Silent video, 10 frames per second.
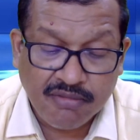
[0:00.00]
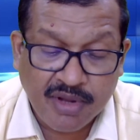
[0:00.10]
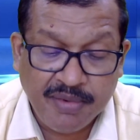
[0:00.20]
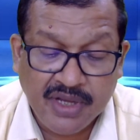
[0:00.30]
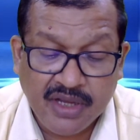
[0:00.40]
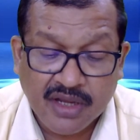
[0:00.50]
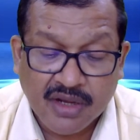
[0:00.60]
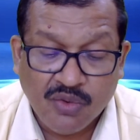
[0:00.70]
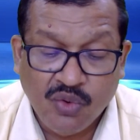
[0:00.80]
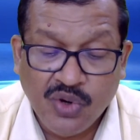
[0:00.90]
maybe
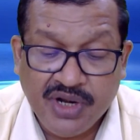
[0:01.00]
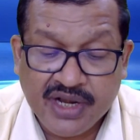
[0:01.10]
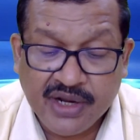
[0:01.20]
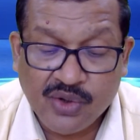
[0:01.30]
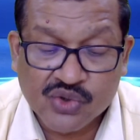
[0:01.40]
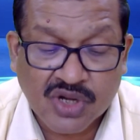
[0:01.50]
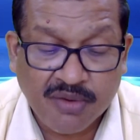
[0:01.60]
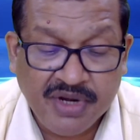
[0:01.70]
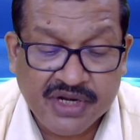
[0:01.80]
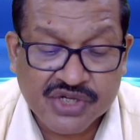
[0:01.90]
who intend to
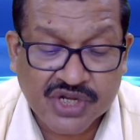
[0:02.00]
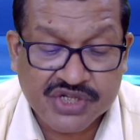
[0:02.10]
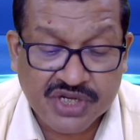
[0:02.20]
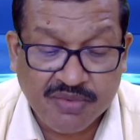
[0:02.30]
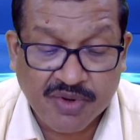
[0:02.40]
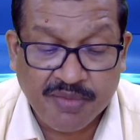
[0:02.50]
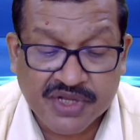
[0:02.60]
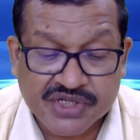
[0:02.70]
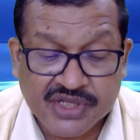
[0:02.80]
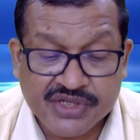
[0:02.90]
submit such
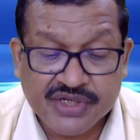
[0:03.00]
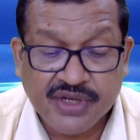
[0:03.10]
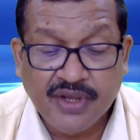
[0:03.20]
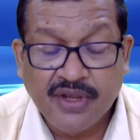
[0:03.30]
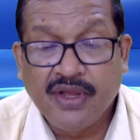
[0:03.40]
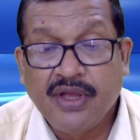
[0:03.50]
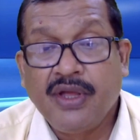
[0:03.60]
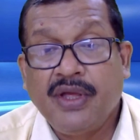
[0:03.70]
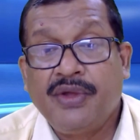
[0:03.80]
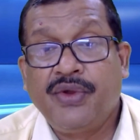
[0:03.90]
informations.
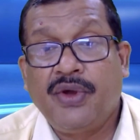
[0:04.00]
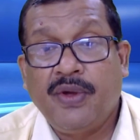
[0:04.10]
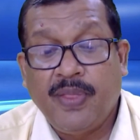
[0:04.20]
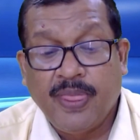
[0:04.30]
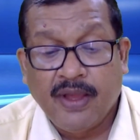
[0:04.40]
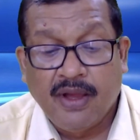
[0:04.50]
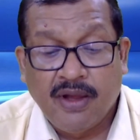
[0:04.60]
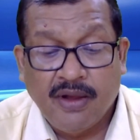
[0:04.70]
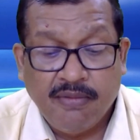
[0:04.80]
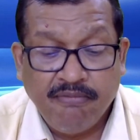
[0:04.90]
So
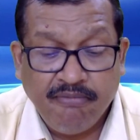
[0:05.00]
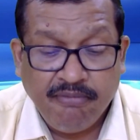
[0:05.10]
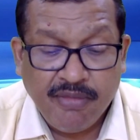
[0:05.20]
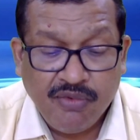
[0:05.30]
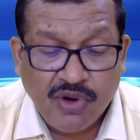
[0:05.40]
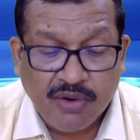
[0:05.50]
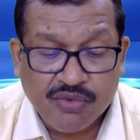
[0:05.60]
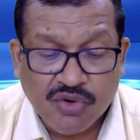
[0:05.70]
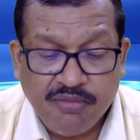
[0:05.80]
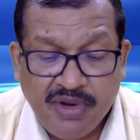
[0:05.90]
you have
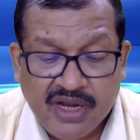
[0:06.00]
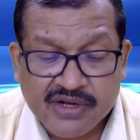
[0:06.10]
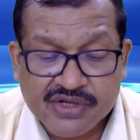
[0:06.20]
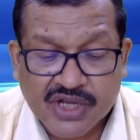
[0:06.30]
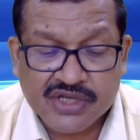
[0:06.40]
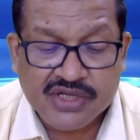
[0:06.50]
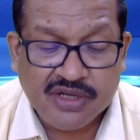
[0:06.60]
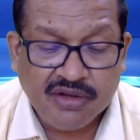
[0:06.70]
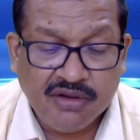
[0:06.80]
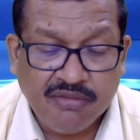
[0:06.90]
to meet such
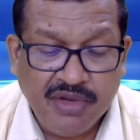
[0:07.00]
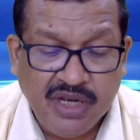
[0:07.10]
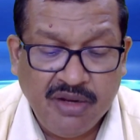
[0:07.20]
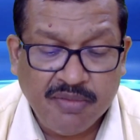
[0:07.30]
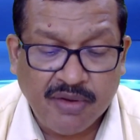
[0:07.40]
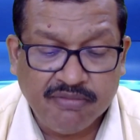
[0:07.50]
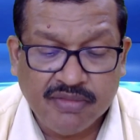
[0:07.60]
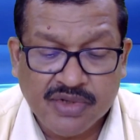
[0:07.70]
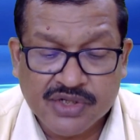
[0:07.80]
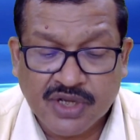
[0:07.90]

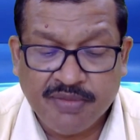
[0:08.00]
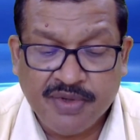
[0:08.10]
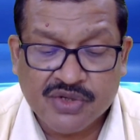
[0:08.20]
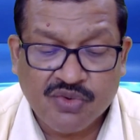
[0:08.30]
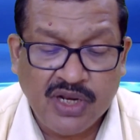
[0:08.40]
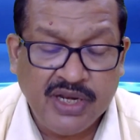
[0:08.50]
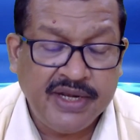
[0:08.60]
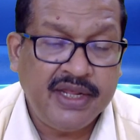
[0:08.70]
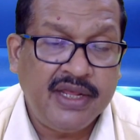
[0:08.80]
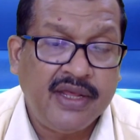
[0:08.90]
minimum service
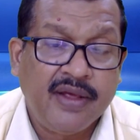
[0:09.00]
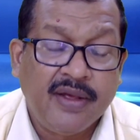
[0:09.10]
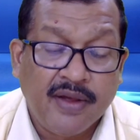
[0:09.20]
quality